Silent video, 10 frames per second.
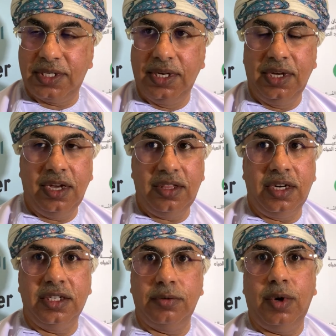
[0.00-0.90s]
And
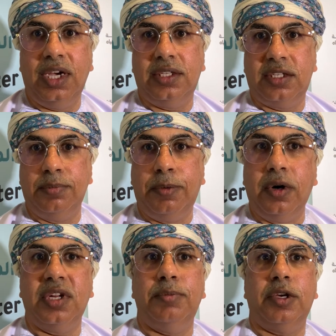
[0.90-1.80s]
the reason why it's
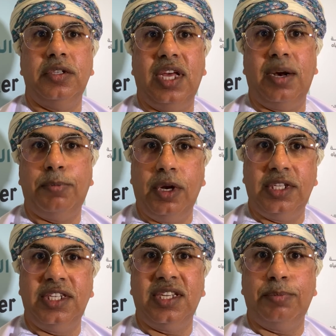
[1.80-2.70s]
important, because there are
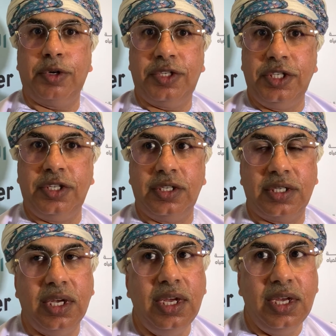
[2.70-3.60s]
policies and
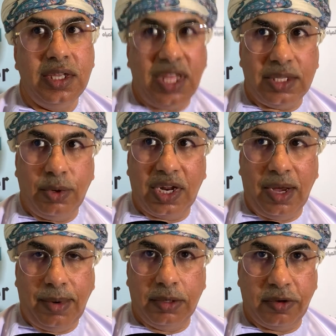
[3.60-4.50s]
procedures that will
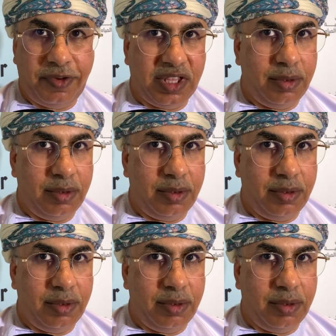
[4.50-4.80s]
come out of it.